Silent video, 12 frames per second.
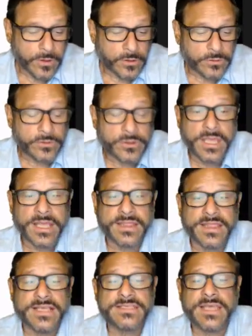Looking at
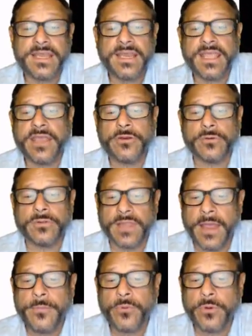this then, again, your
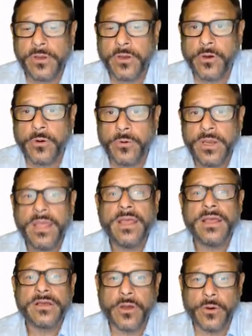library code
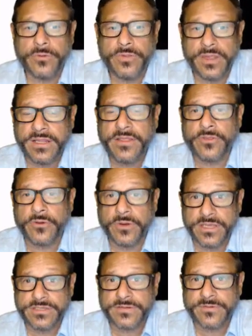that either
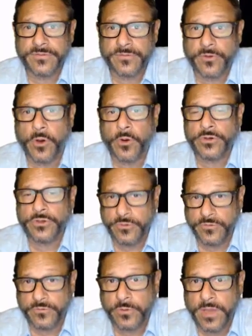is code
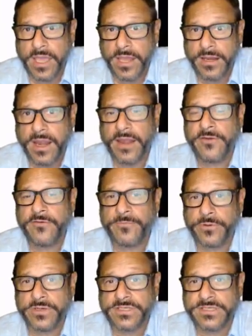you've created and you've
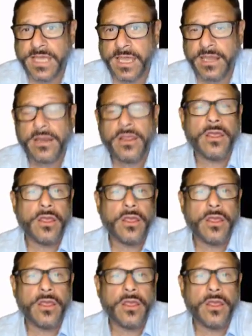put aside,